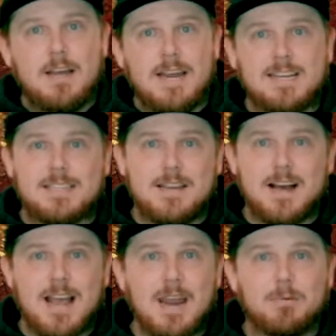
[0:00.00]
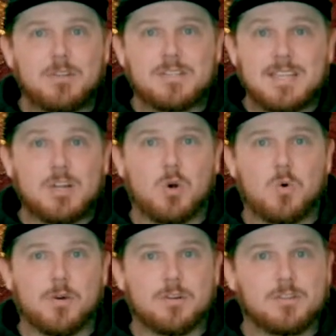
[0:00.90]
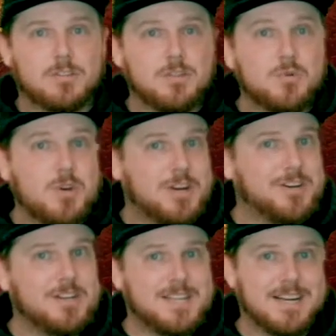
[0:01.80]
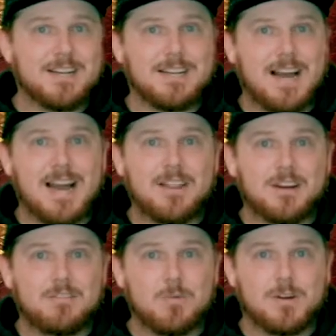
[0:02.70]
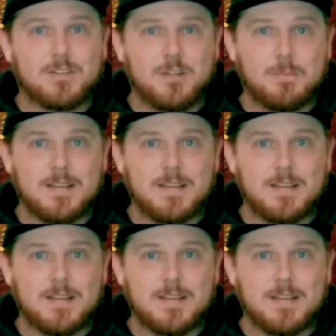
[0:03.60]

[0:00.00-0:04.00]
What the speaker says: he's not able to see the corners, so you could technically hide there if you want to,